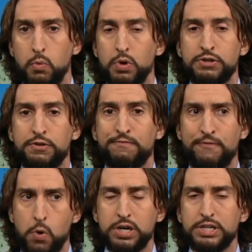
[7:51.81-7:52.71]
was
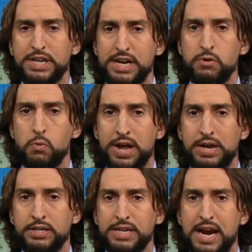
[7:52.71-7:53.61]
14
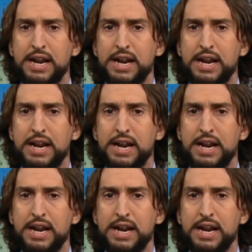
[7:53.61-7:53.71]
wins